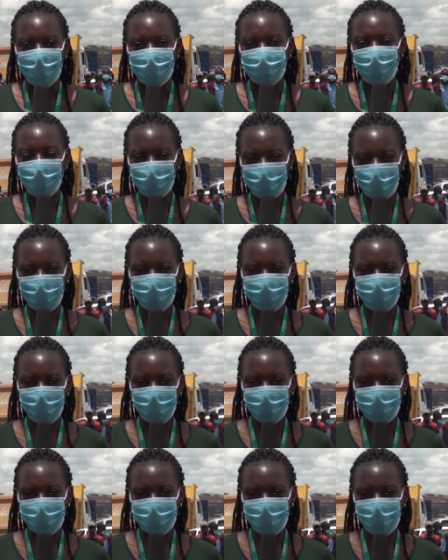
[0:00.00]
My name
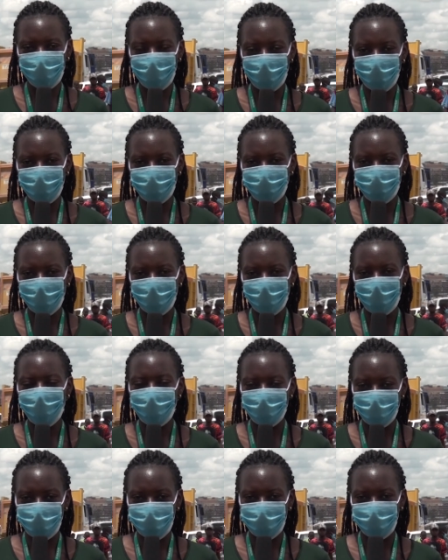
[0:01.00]
is Cynthia Nanjala,
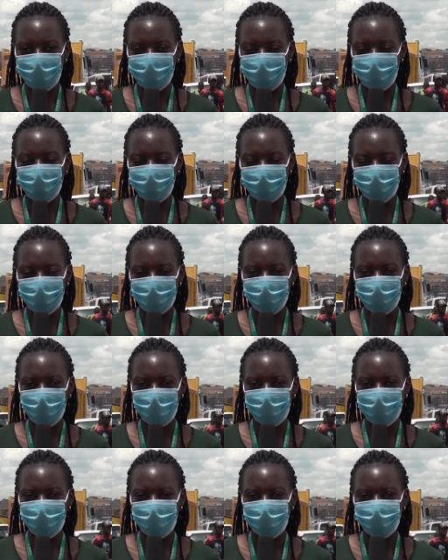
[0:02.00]
and this is
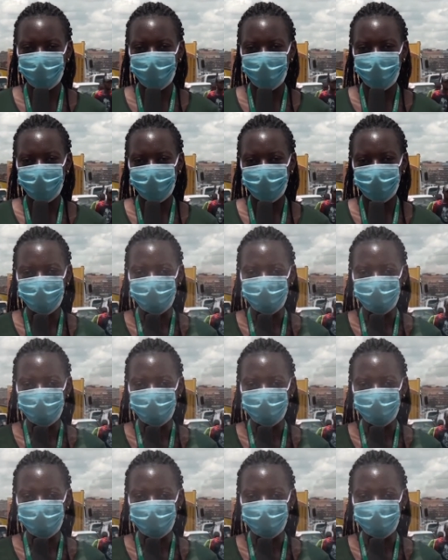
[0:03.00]
EBN TV.